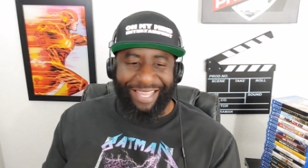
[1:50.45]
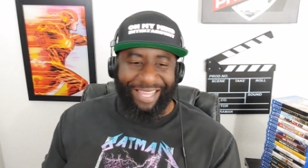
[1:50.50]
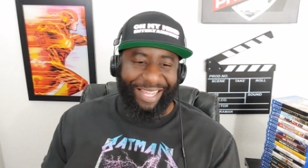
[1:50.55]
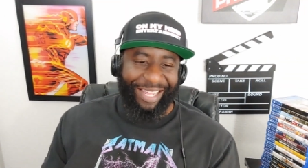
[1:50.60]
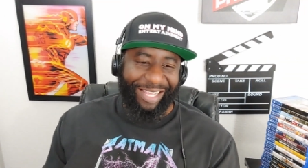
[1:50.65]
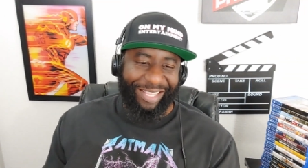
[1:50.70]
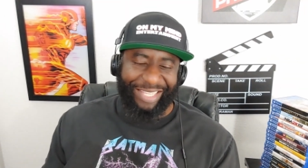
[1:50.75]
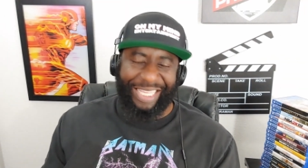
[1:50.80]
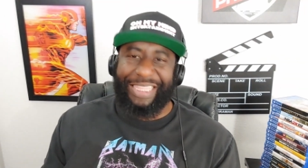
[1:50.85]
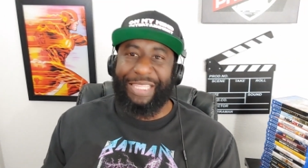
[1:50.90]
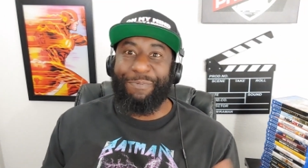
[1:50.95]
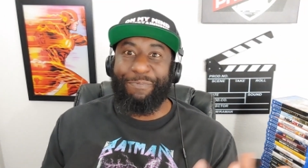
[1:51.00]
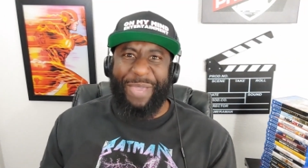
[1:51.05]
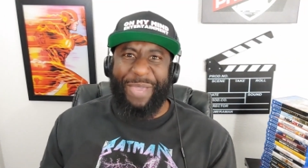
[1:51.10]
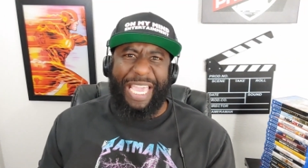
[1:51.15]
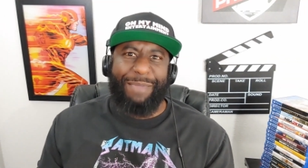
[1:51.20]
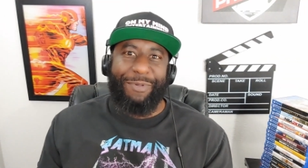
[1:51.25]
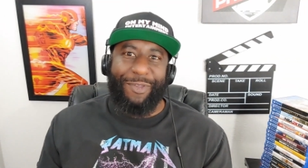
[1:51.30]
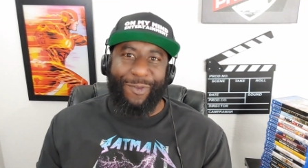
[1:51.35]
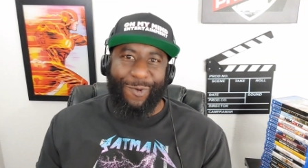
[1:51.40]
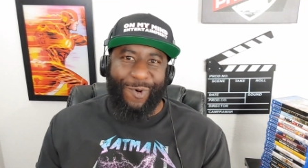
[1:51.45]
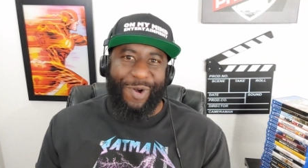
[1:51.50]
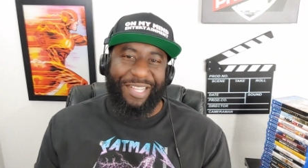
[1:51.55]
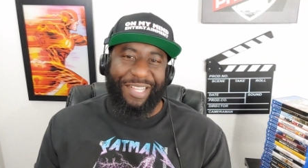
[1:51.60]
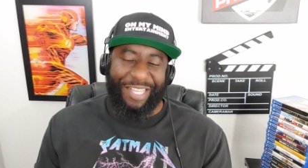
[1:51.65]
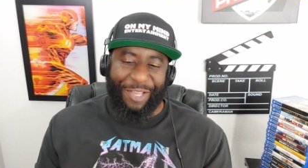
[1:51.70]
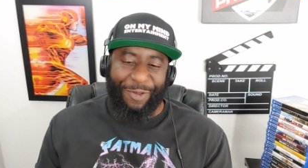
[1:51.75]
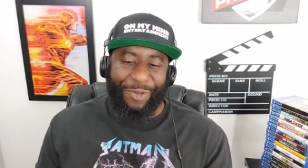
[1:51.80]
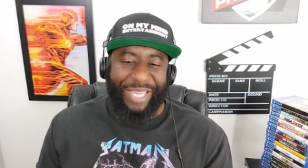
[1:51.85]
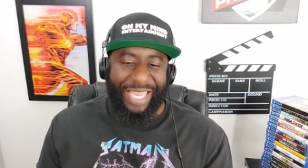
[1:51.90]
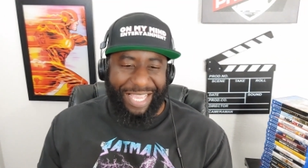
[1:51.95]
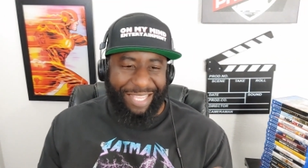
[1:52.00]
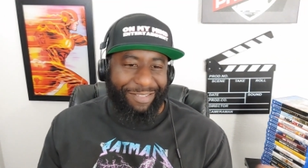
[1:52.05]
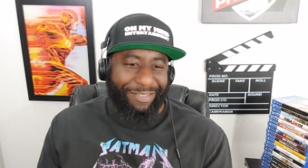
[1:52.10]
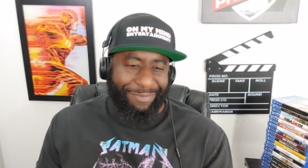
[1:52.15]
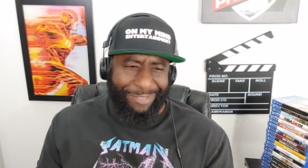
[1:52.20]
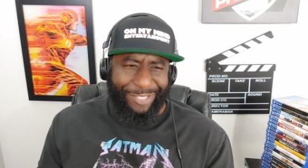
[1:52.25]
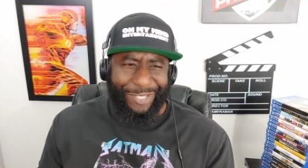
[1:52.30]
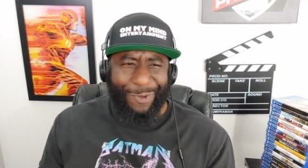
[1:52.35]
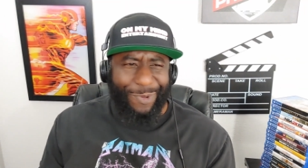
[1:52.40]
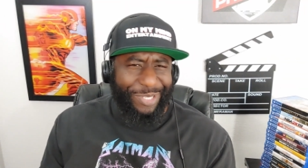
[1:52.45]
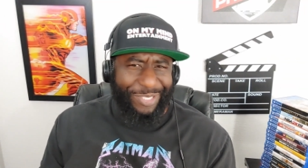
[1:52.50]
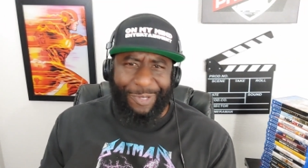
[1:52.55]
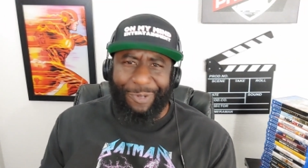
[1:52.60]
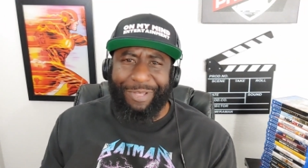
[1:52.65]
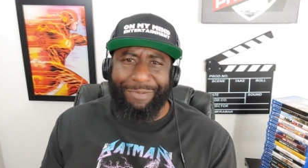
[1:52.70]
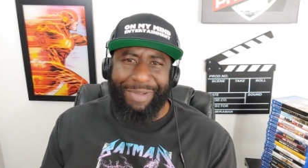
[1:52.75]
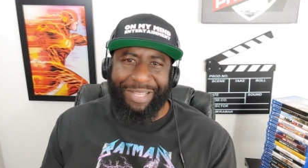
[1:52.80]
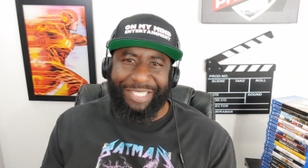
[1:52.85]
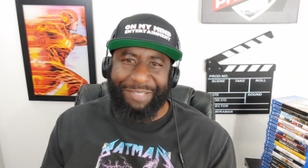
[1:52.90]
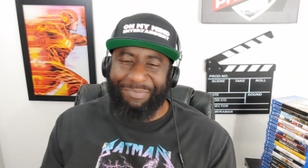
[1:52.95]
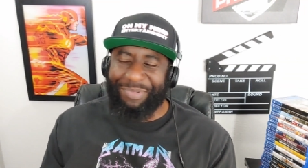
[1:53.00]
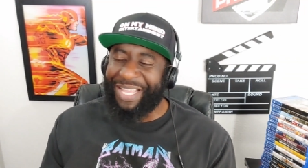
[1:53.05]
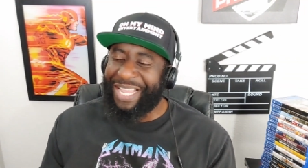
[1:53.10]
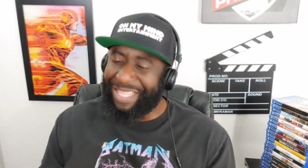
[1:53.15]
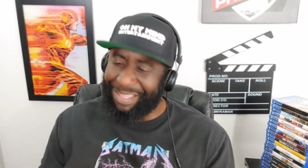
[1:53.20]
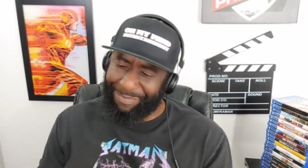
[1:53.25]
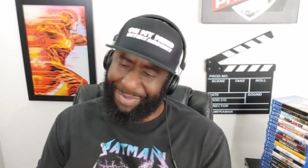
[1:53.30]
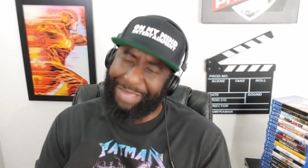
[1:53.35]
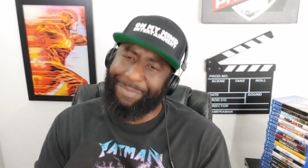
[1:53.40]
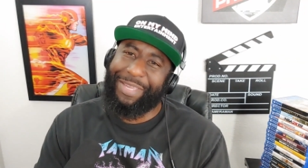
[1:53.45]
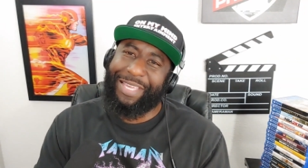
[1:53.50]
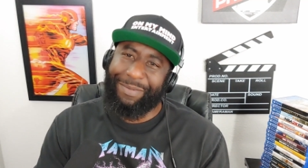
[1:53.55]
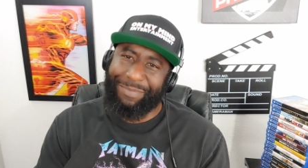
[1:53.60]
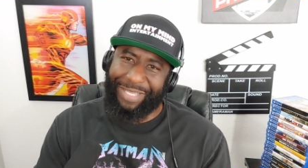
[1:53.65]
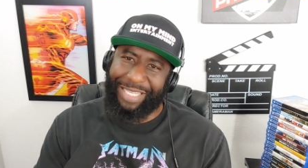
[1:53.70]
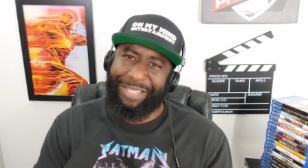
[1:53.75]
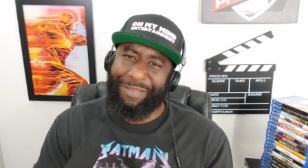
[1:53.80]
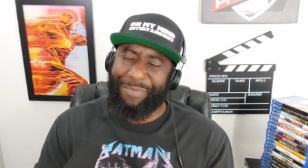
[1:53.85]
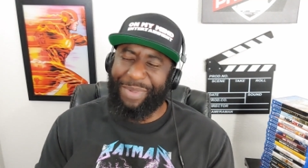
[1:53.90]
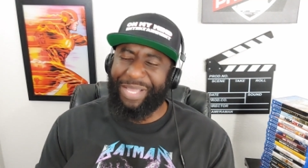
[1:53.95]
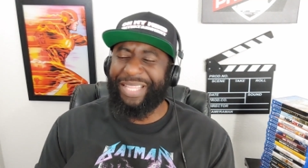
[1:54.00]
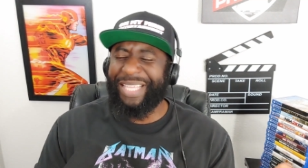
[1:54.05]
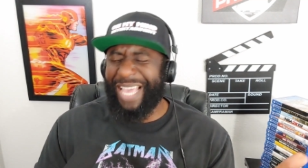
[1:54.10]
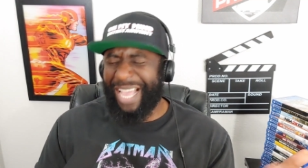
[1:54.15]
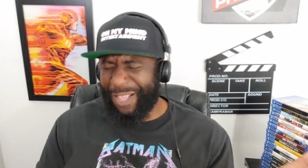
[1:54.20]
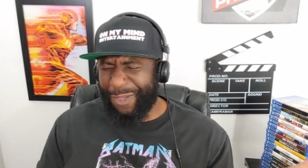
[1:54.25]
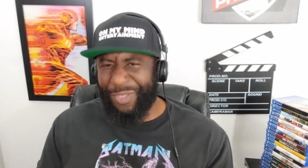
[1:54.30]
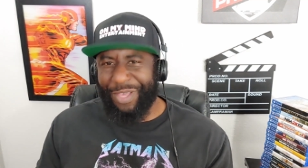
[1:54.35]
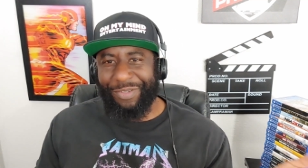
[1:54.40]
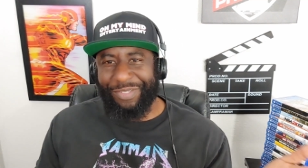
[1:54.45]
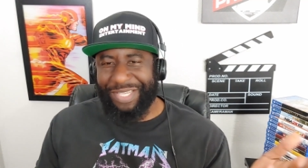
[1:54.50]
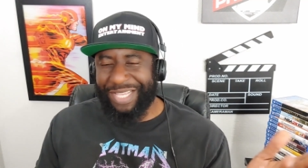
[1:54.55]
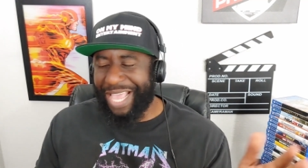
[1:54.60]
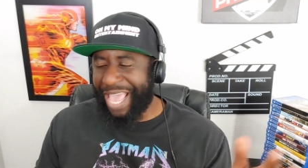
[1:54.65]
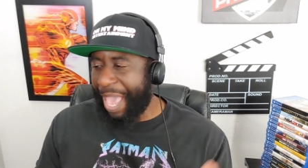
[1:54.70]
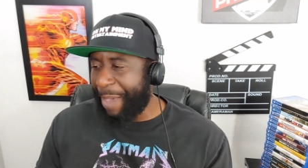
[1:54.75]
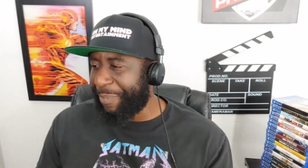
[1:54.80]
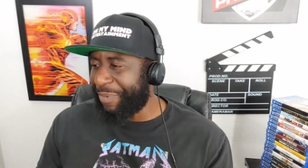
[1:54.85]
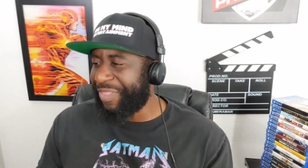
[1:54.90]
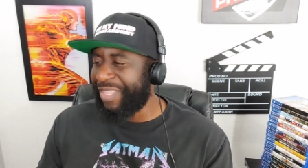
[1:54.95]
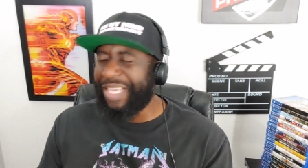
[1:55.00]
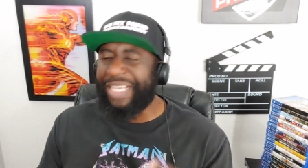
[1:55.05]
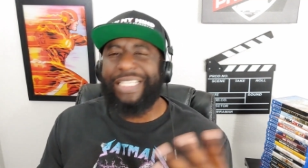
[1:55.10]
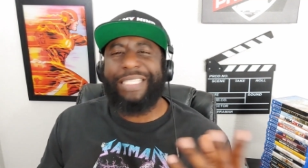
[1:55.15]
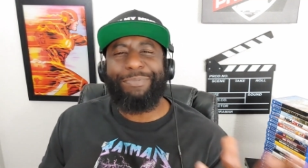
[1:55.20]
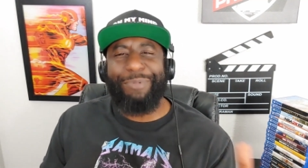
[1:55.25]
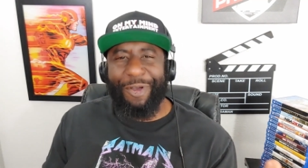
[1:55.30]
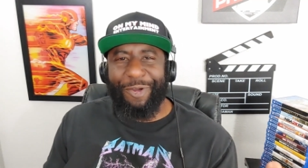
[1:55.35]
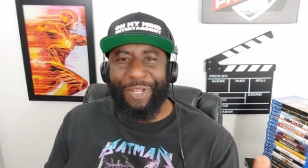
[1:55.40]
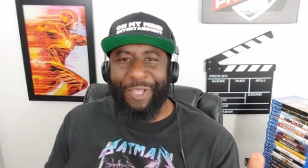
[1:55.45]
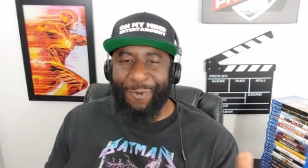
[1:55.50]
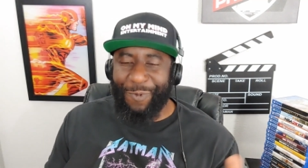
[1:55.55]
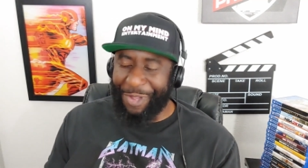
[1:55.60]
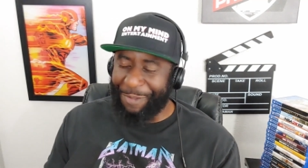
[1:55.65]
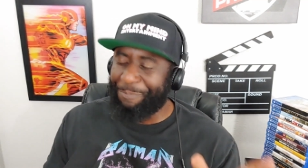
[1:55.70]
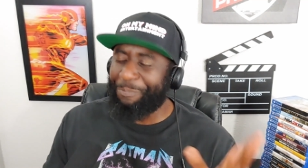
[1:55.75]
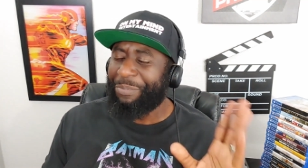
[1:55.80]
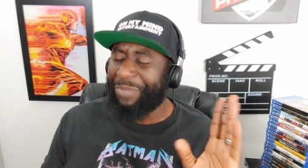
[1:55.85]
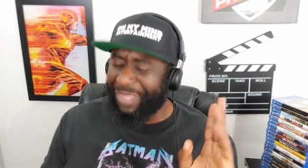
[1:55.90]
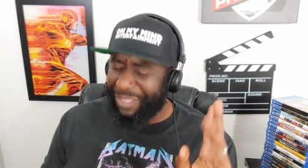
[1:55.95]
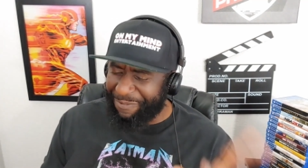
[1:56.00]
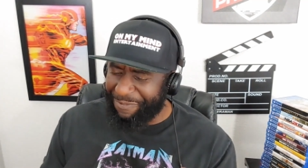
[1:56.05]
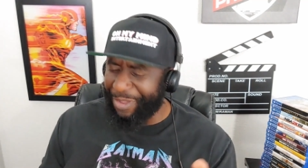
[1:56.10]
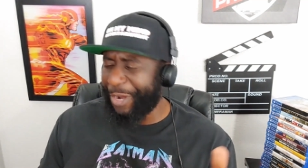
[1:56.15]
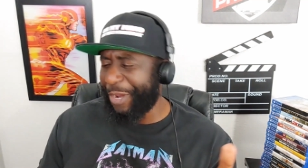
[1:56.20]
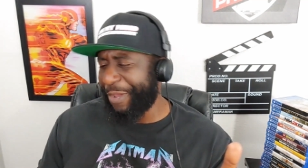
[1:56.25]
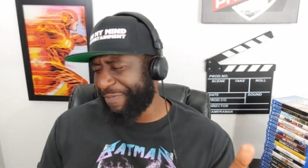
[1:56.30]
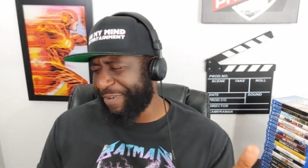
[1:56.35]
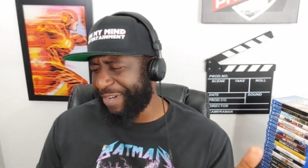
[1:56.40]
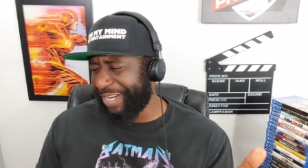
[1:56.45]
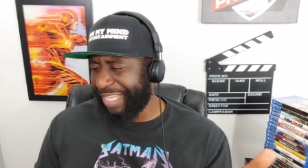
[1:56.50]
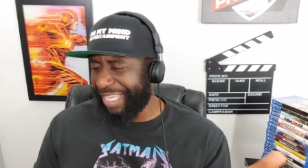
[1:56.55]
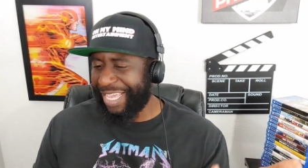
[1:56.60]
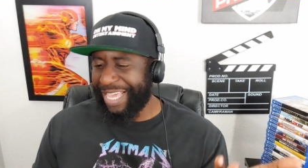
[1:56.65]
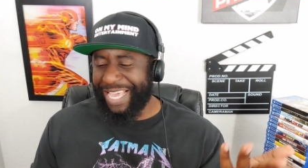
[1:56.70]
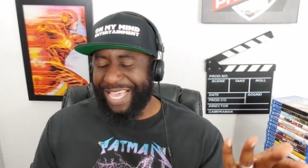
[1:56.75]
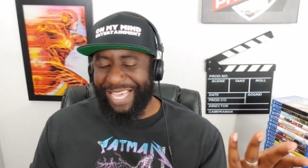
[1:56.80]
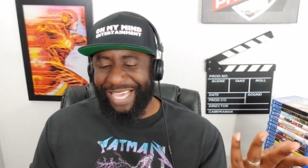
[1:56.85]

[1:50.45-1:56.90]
Uh, like the baby one, you know, can so-and-so come out to play and the baby comes out the belly? I knew that was going to happen. The exploding one, very funny.